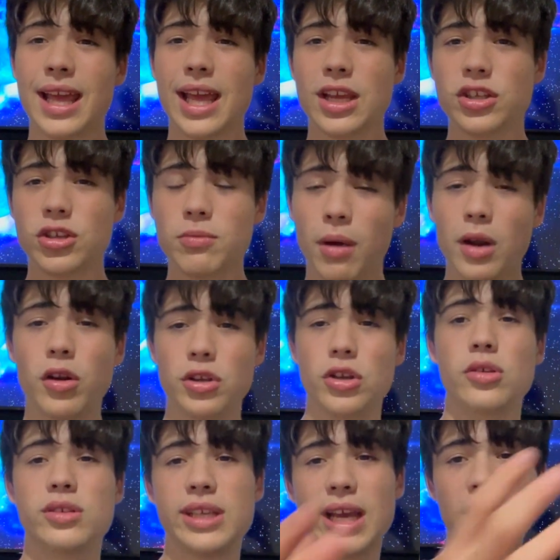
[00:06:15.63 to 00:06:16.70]
you might not
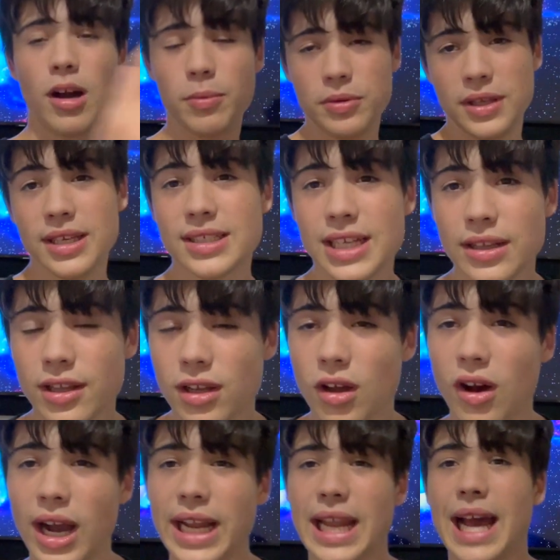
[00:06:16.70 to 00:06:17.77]
use it a couple years down the
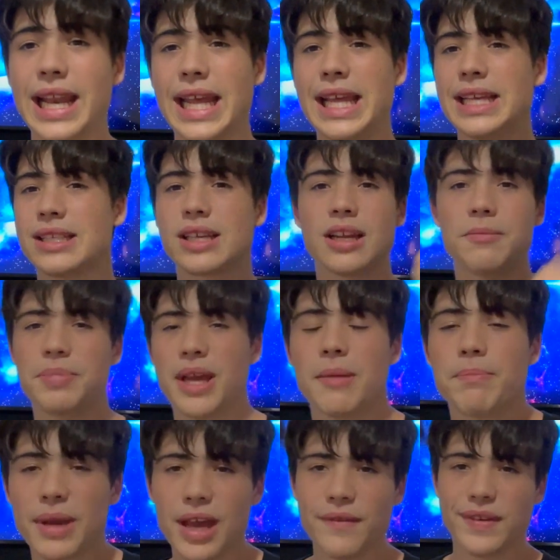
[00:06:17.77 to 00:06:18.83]
line, and it is going to be a
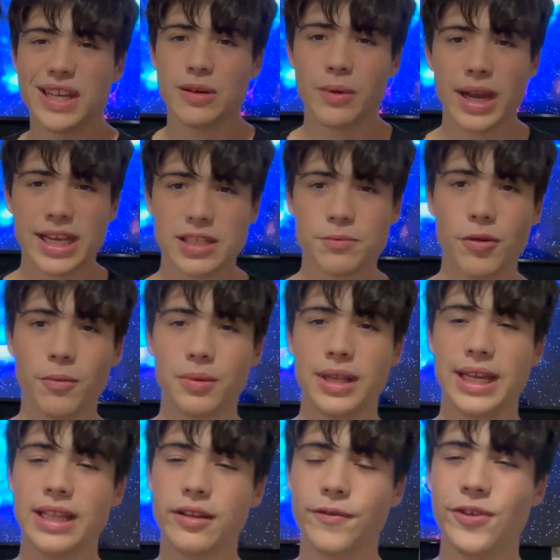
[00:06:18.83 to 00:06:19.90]
bit of e-waste
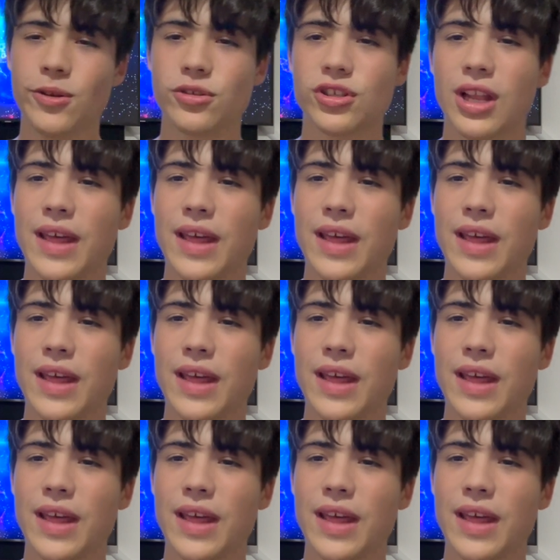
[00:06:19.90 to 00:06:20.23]
probably in the future.